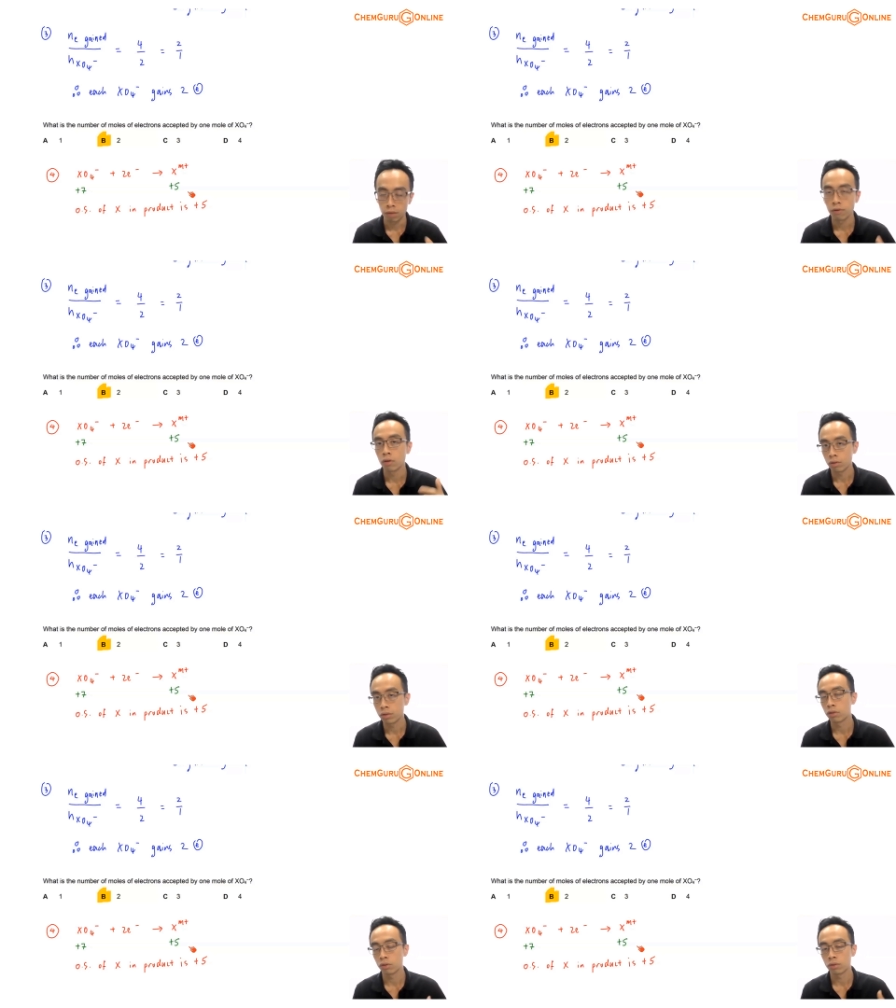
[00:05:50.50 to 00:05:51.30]
and therefore the
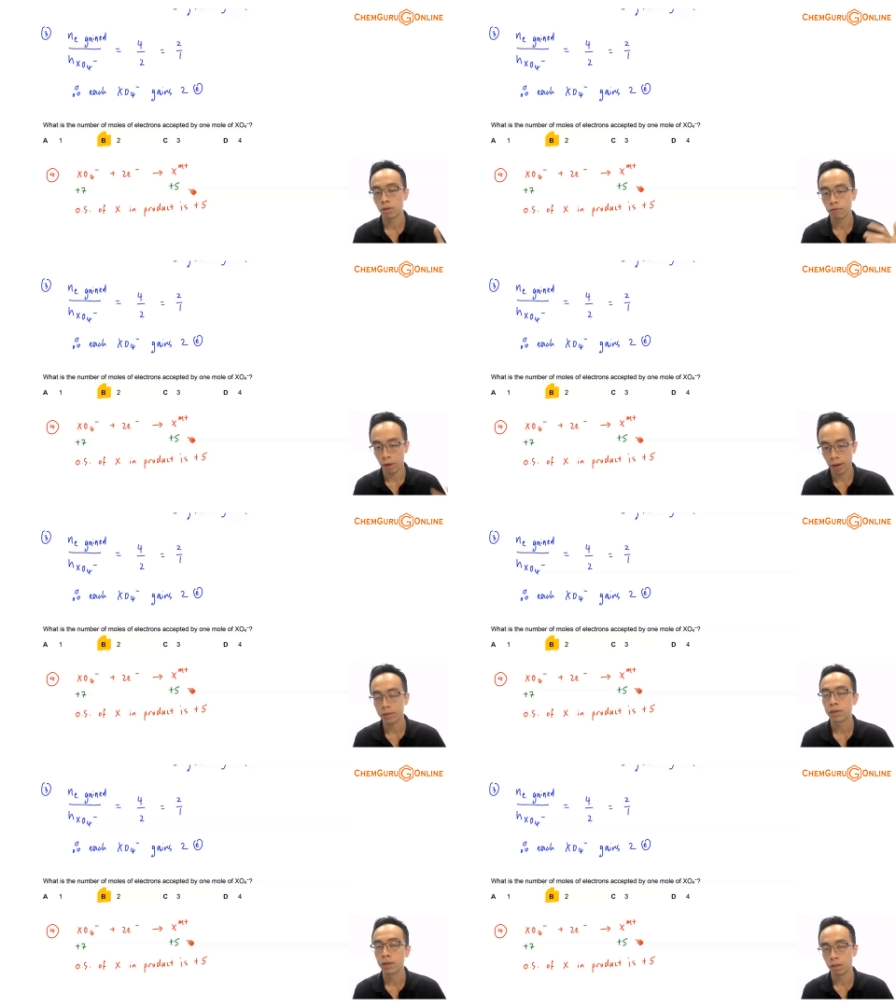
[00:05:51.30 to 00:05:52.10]
oxidation state for
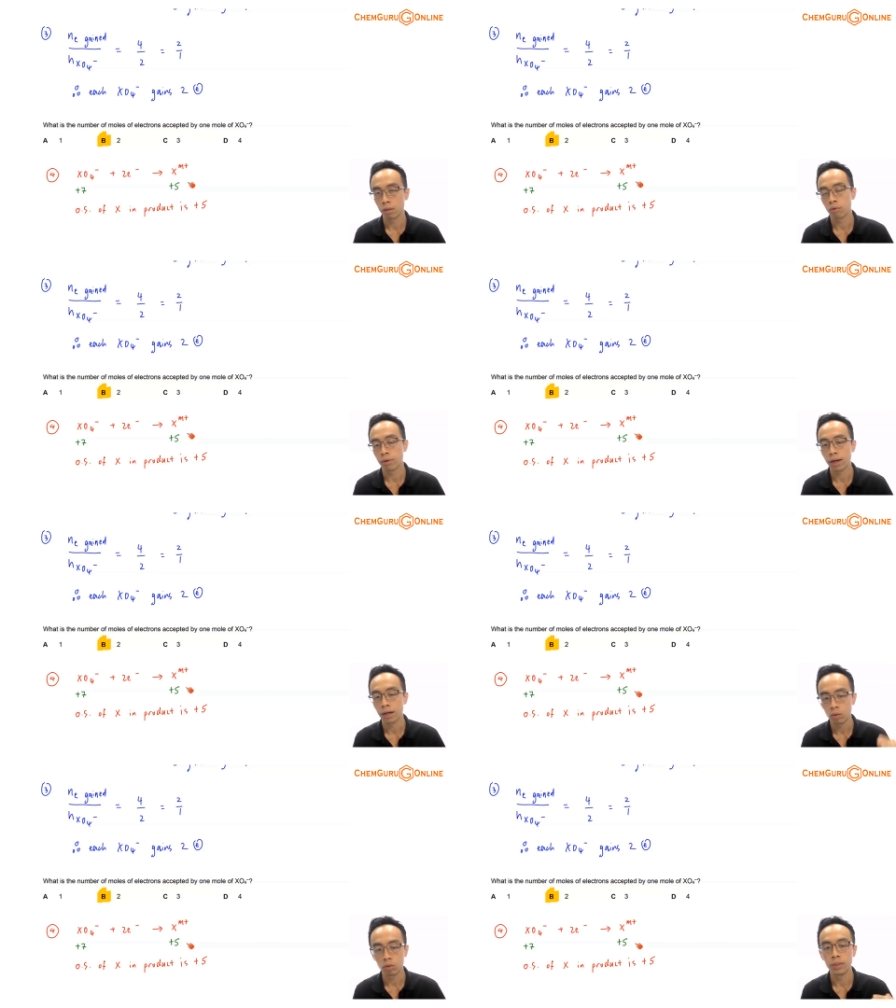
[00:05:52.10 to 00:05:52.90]
X in the
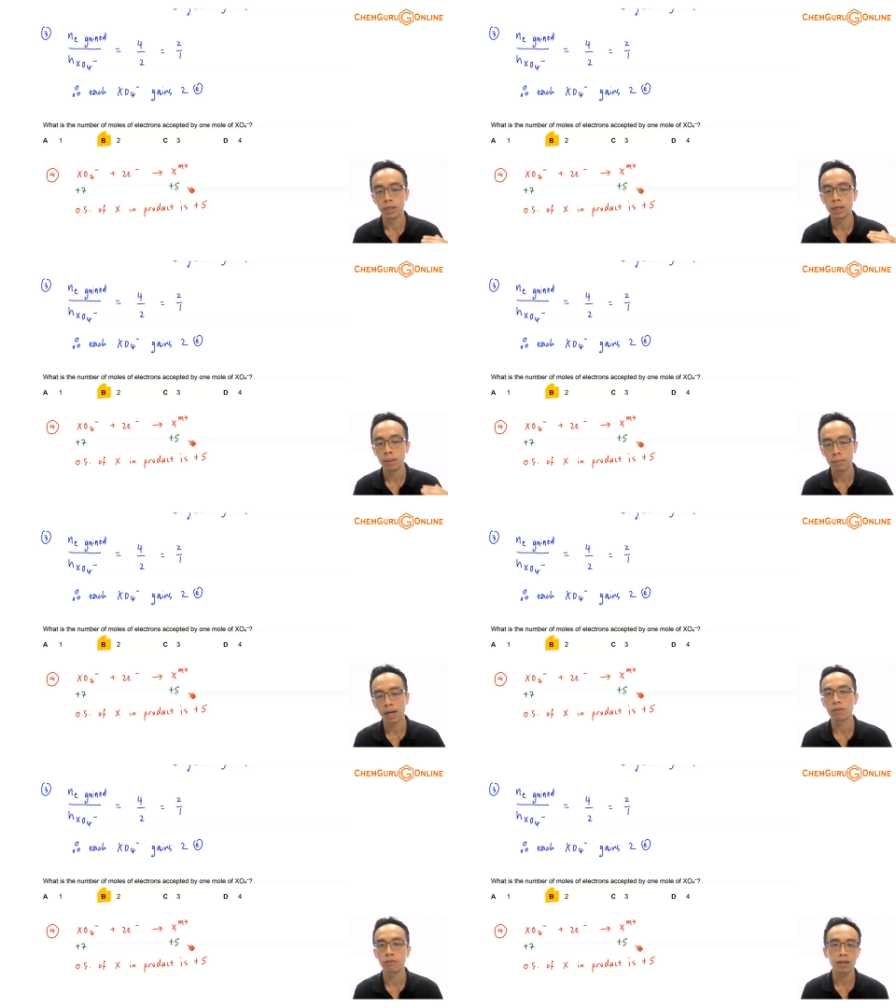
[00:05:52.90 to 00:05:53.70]
product will be
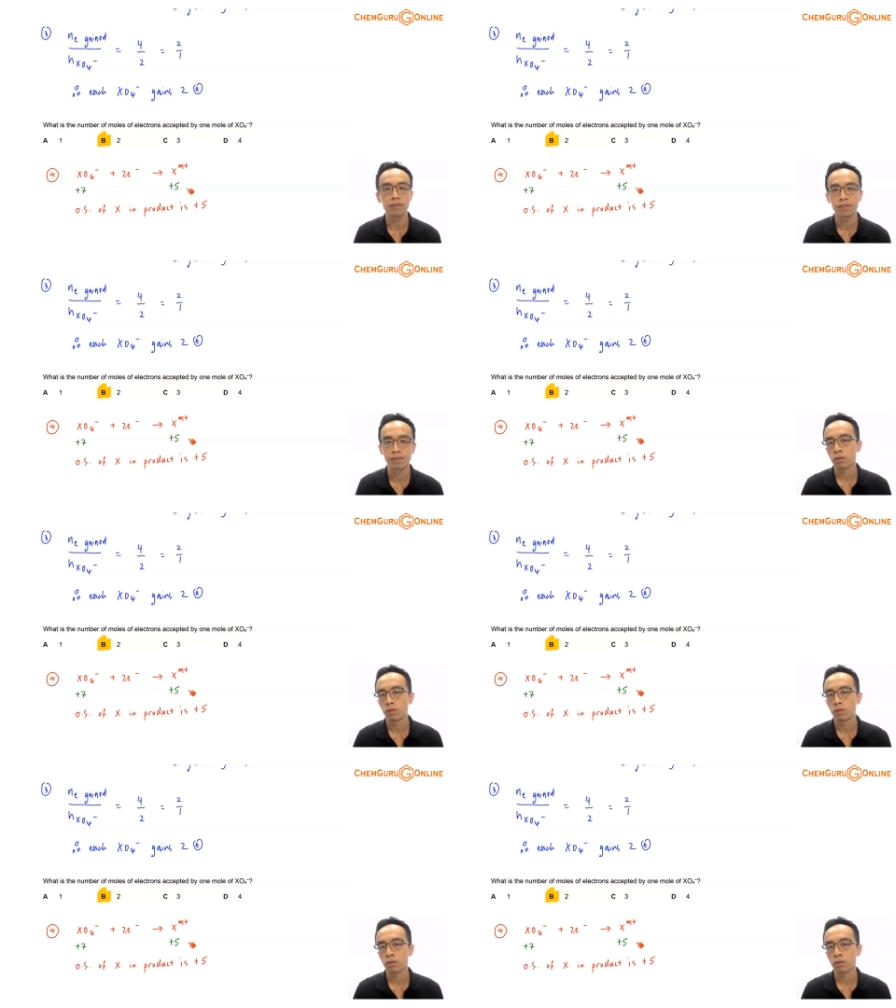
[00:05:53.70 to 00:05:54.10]
plus 5.